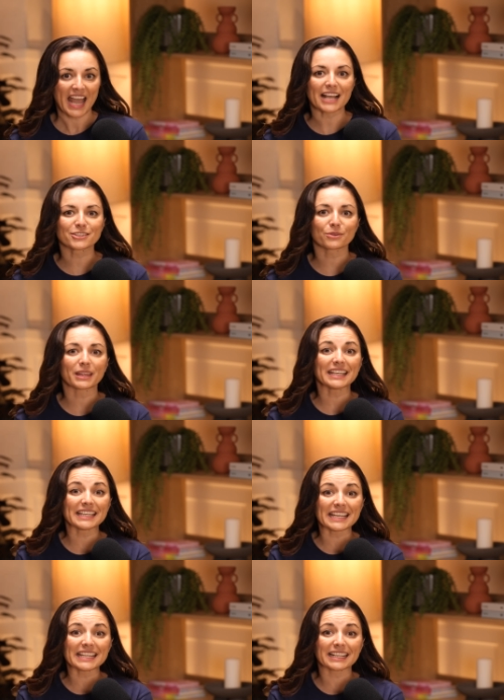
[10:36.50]
and so they
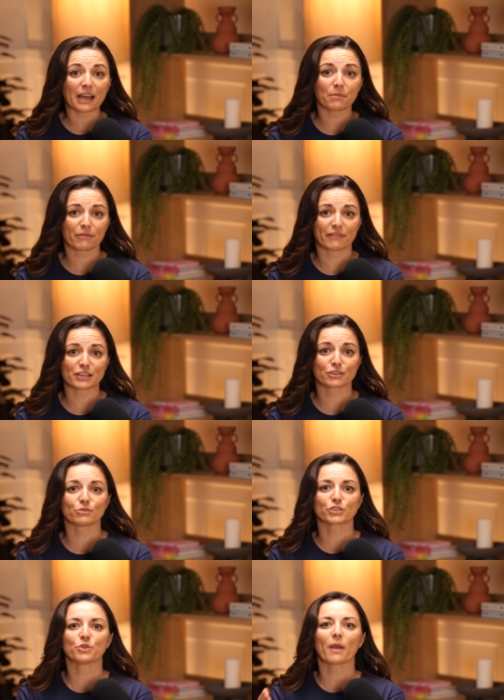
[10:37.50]
need cloud
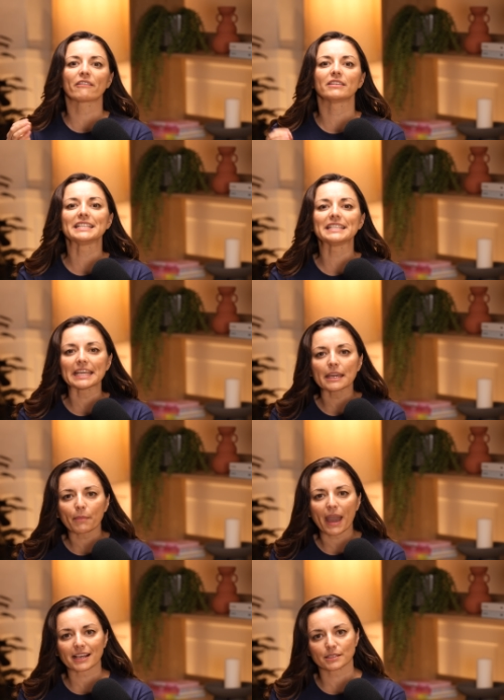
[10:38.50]
professionals who have deep
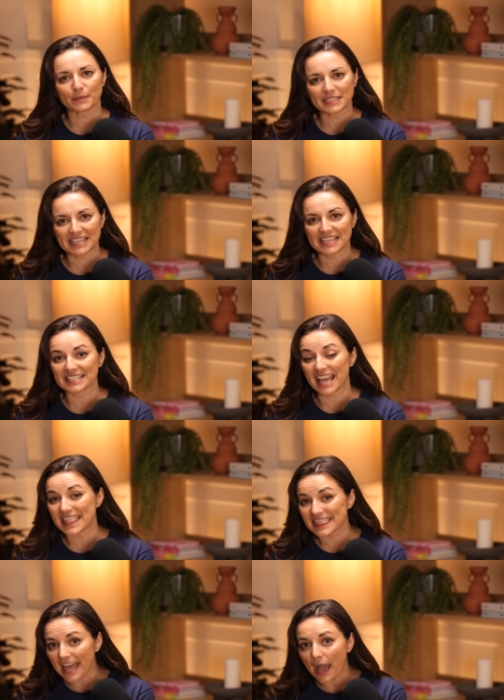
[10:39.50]
expertise
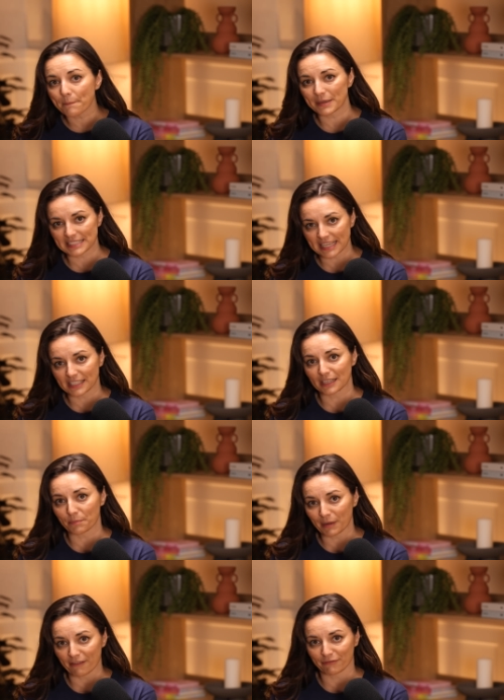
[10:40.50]
in that particular
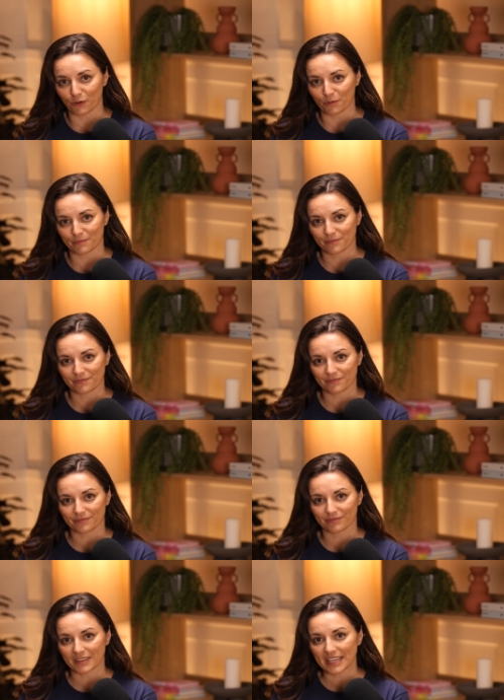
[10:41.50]
platform.
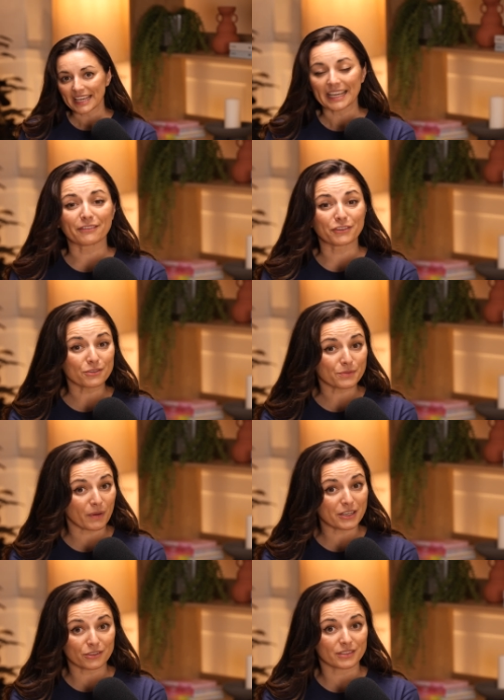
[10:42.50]
If you
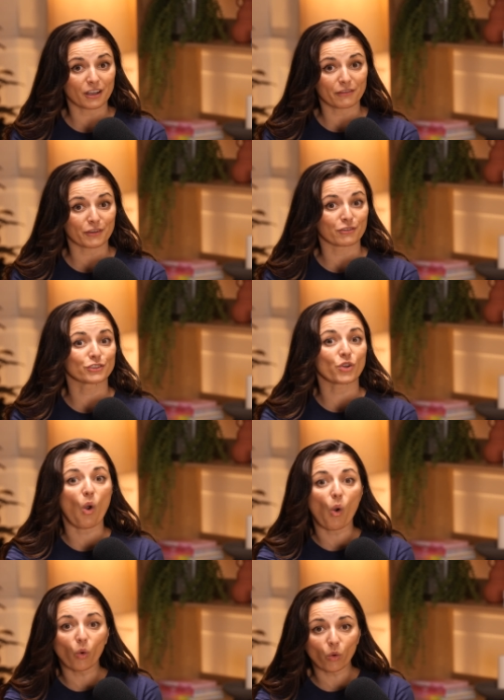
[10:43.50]
spread yourself across
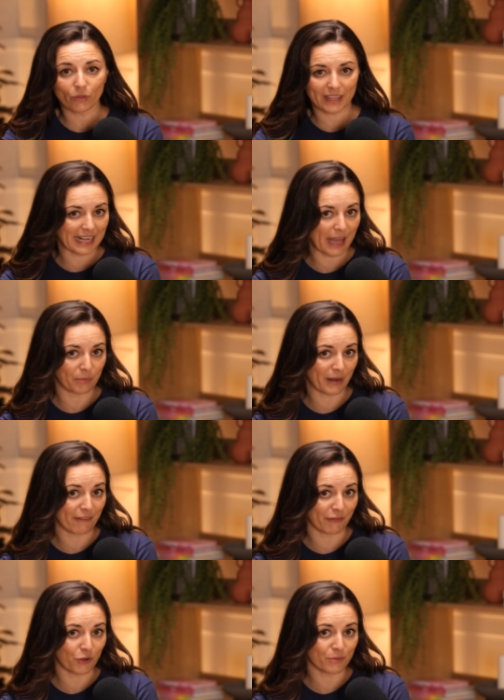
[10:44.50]
all the cloud
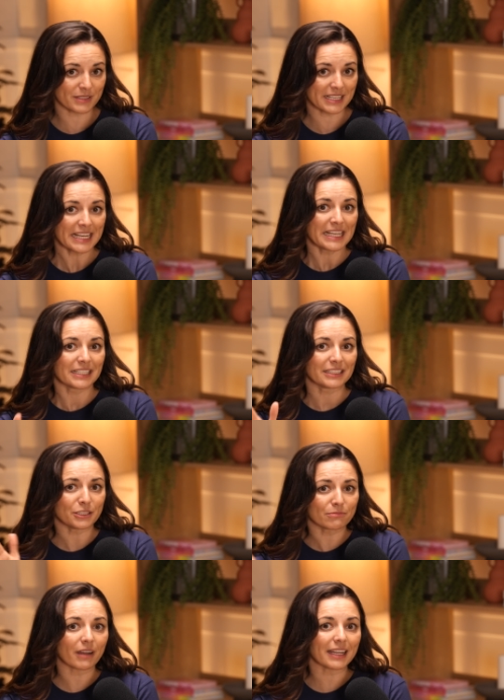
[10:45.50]
platforms,
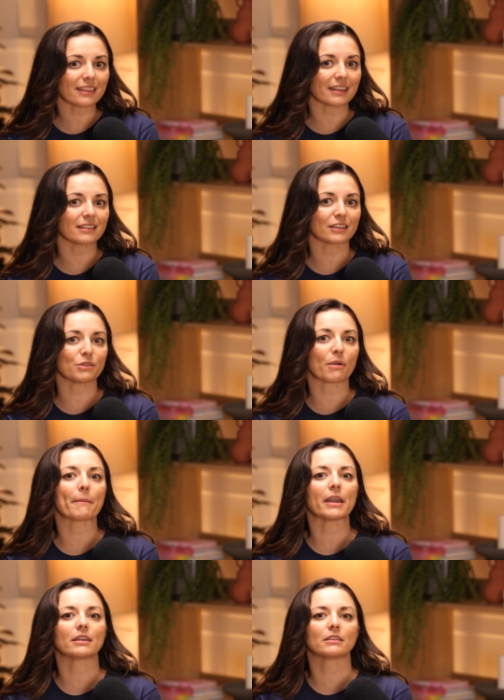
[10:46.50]
you might think that you are
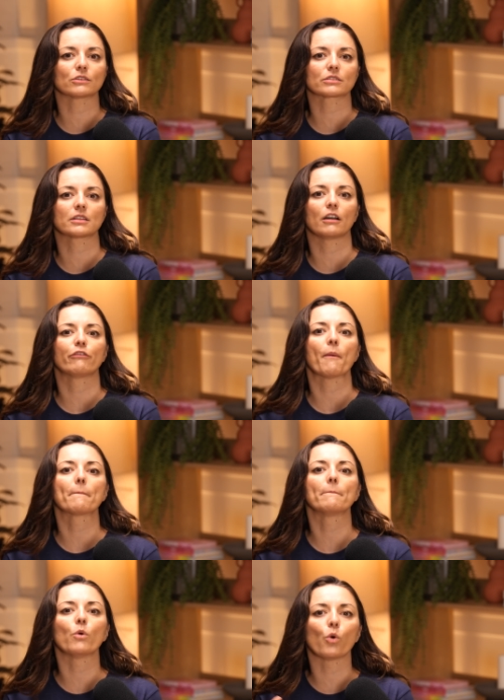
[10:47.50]
making yourself
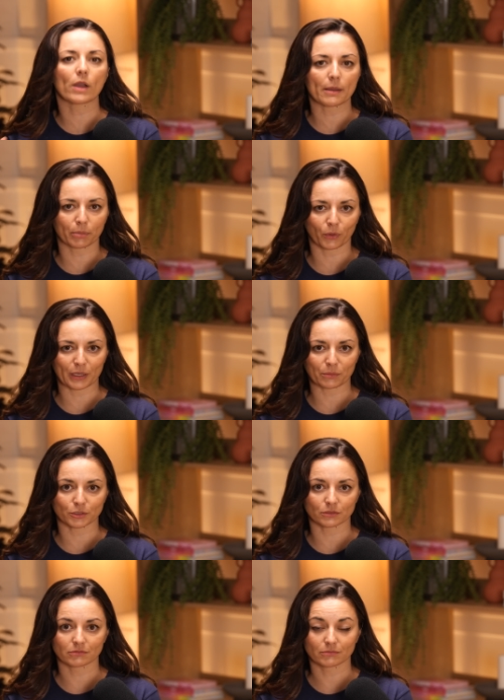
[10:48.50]
more
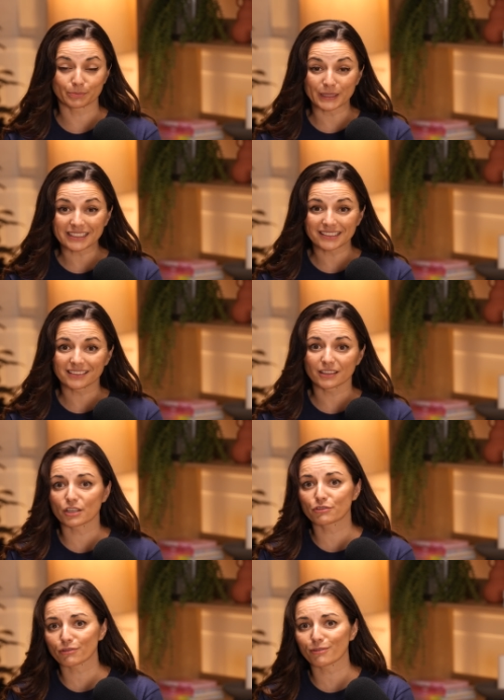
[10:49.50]
employable, but
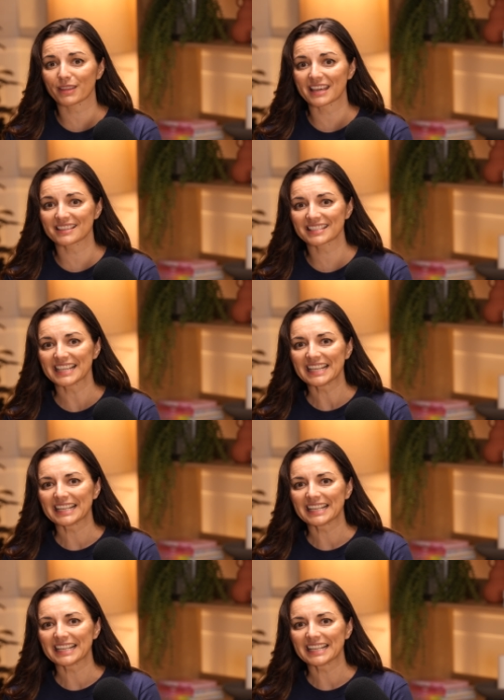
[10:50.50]
the truth is